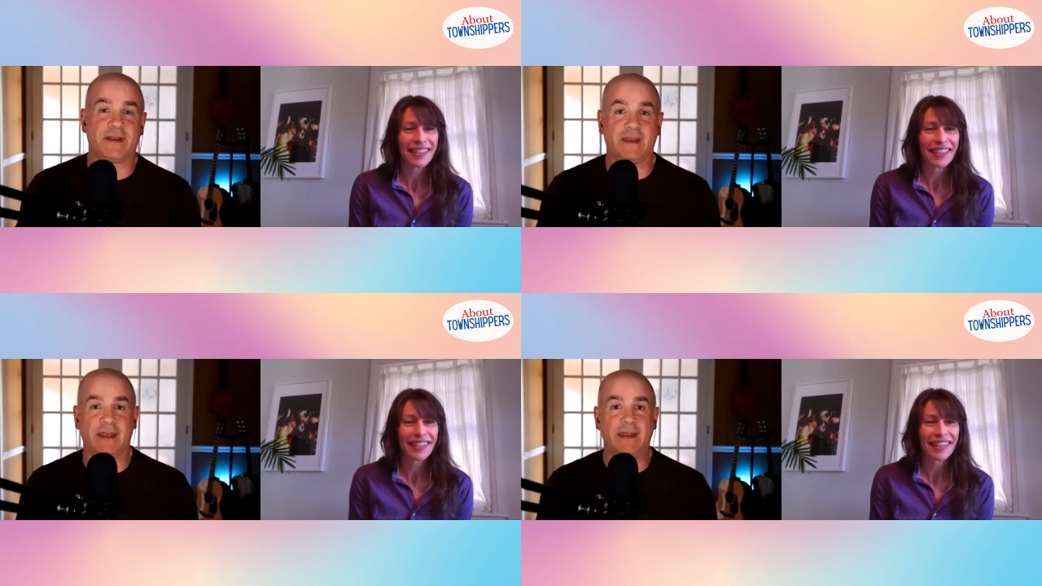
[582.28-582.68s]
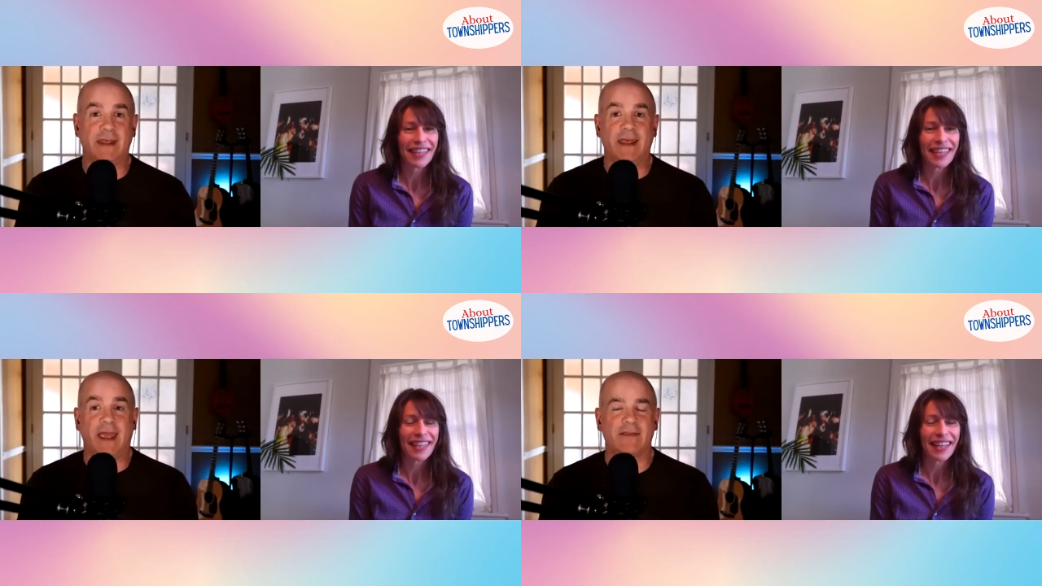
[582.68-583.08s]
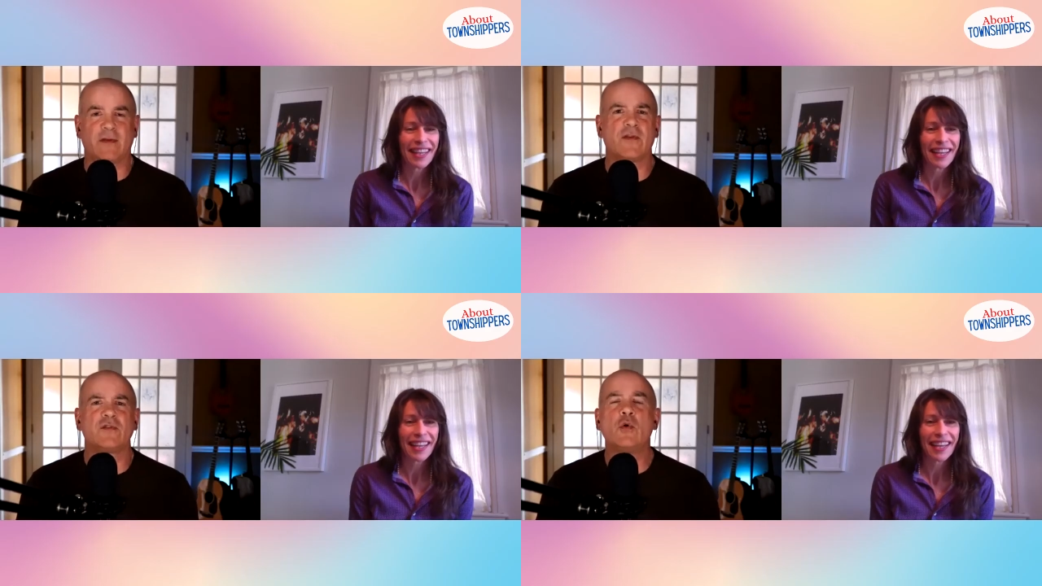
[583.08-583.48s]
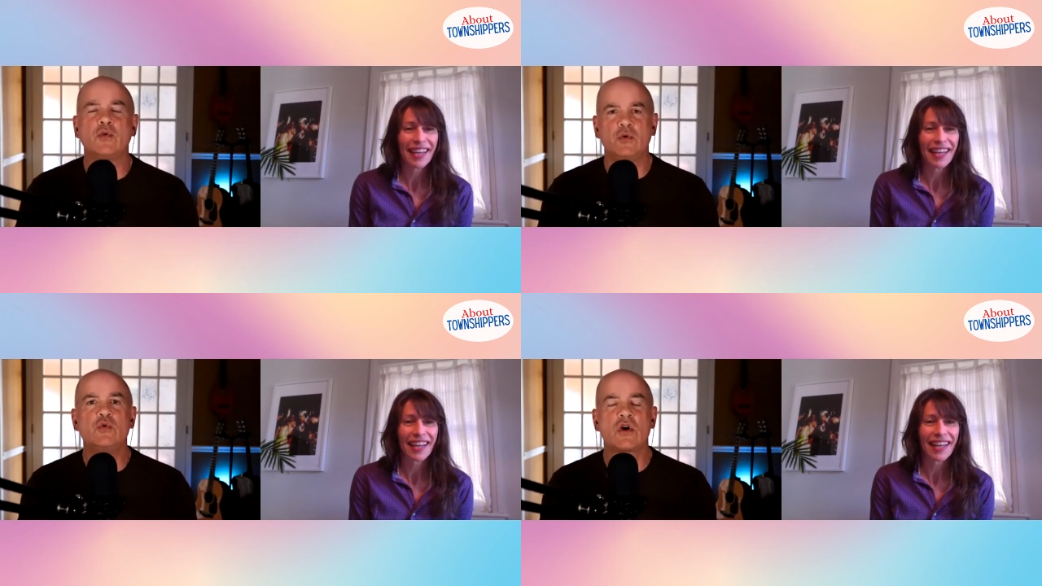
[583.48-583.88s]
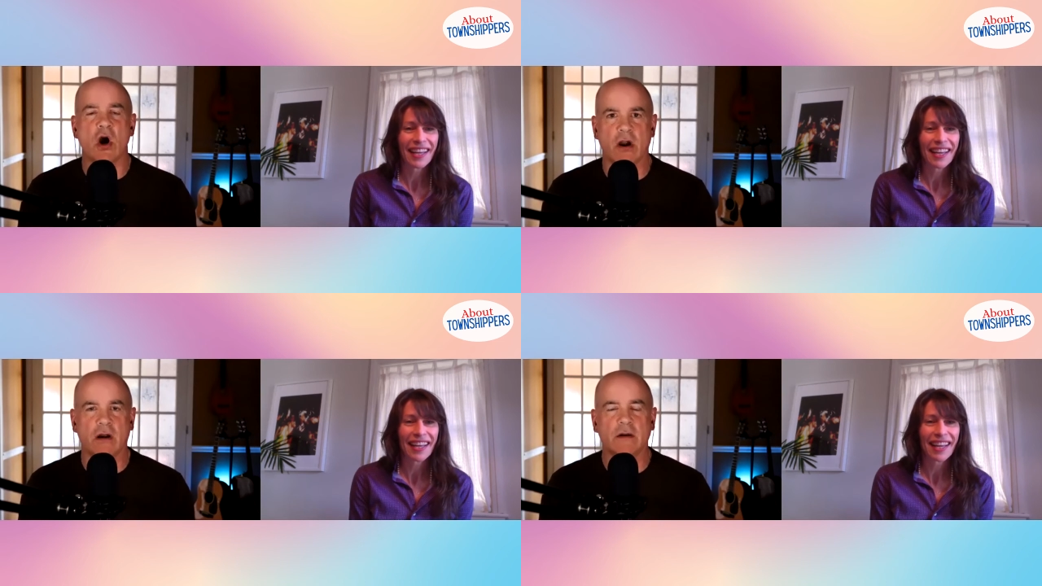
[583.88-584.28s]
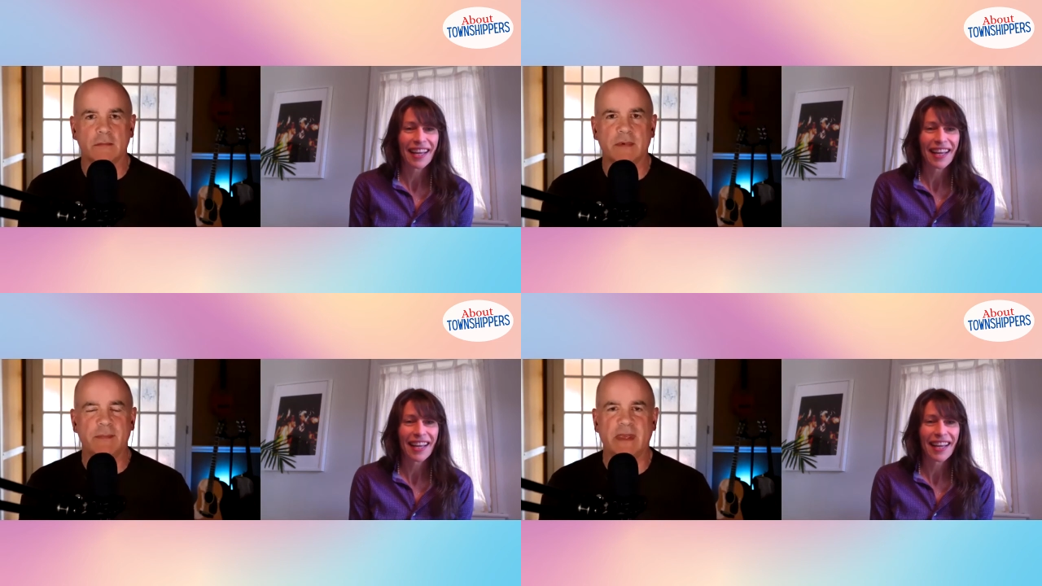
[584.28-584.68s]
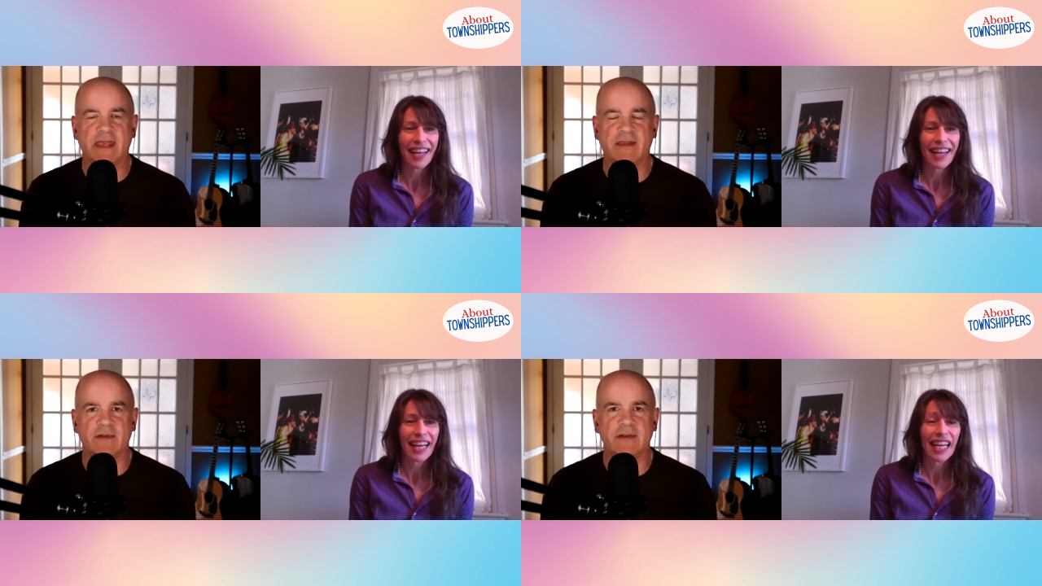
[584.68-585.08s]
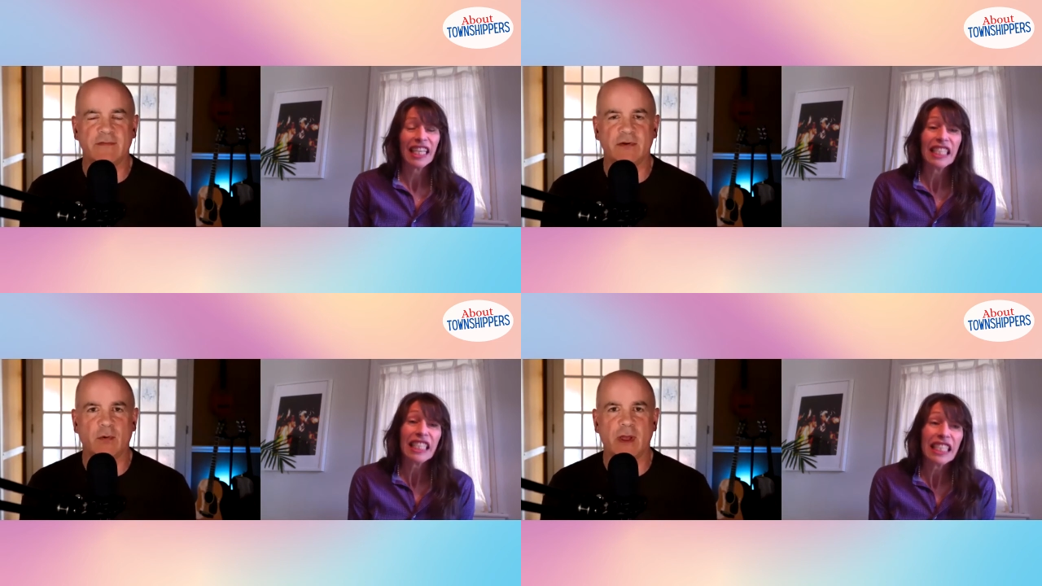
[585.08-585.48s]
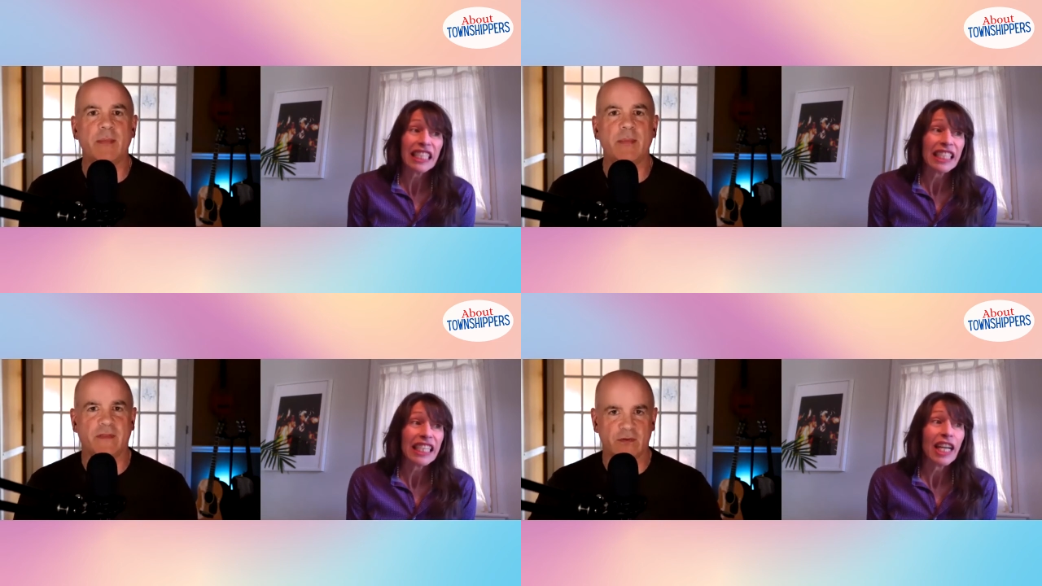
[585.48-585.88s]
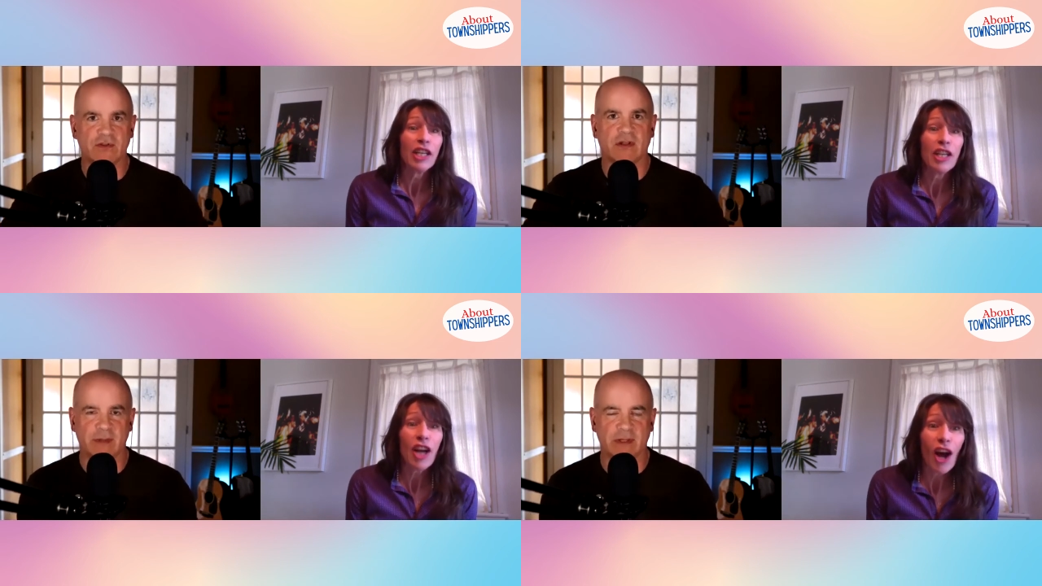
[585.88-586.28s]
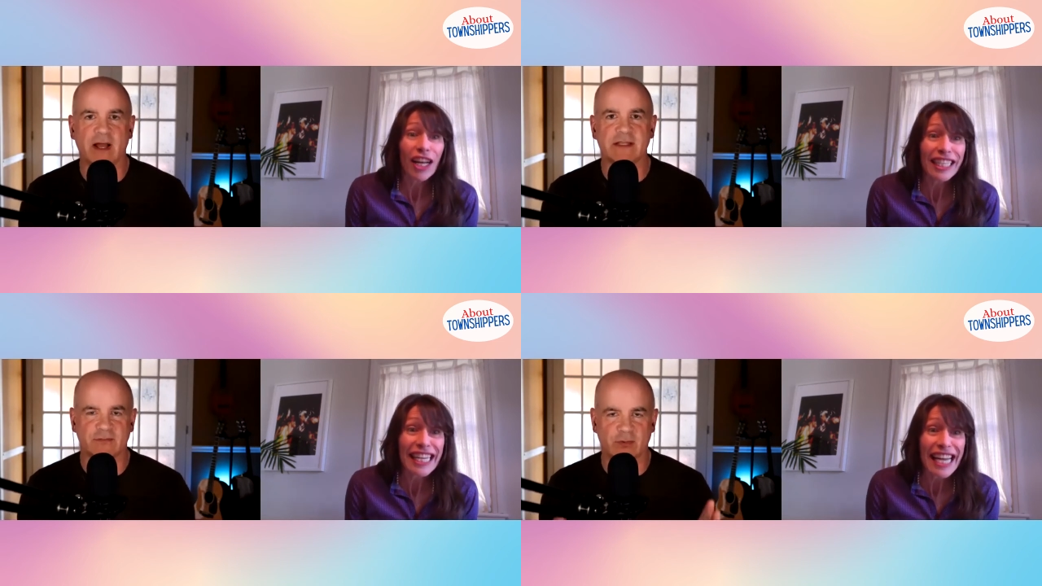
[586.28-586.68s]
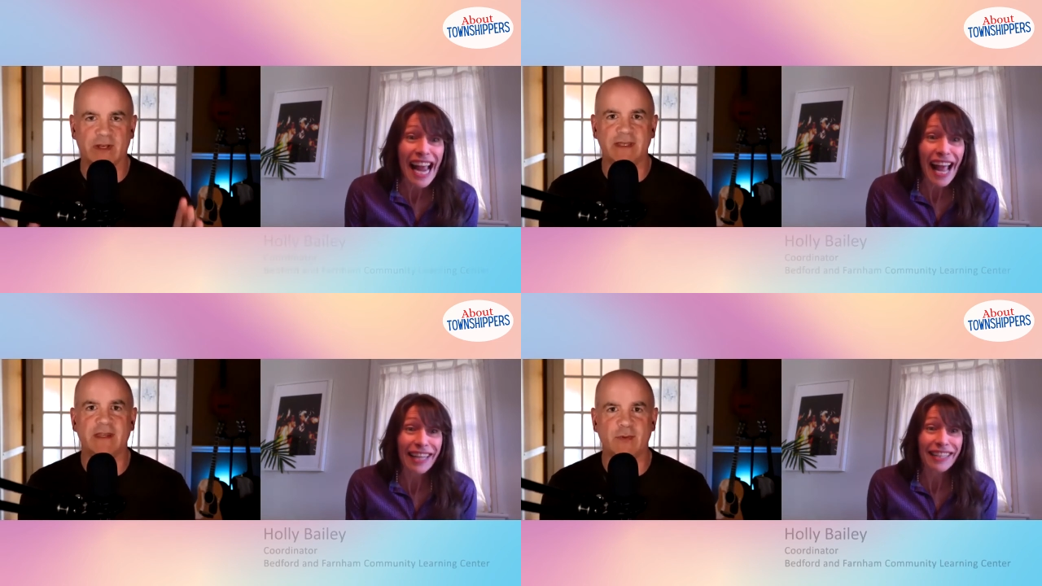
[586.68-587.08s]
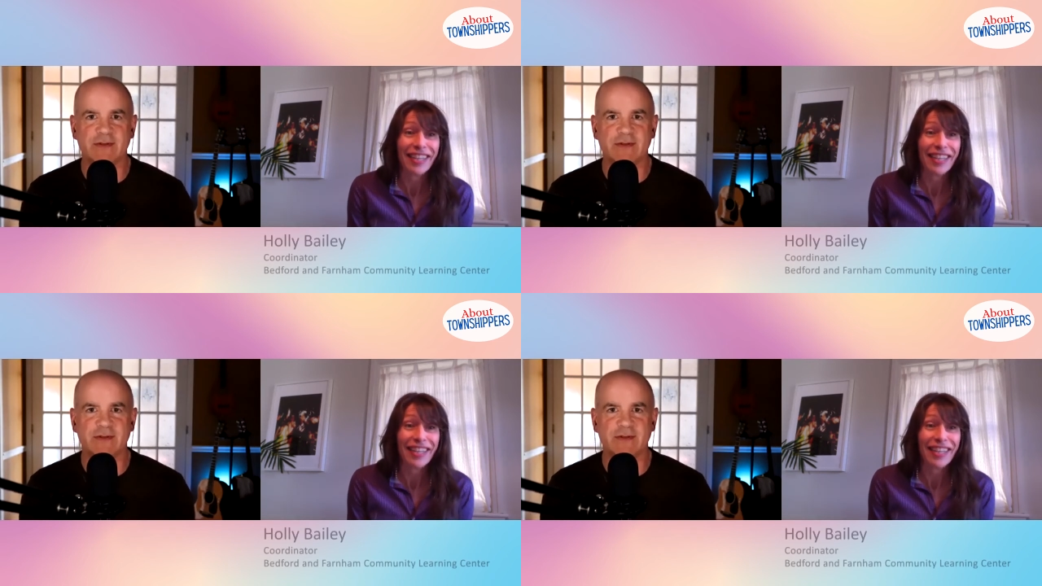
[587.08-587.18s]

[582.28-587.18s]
Speaker 1: And then, and so there's no new car being given given away, but there's going to be Not lots of yet.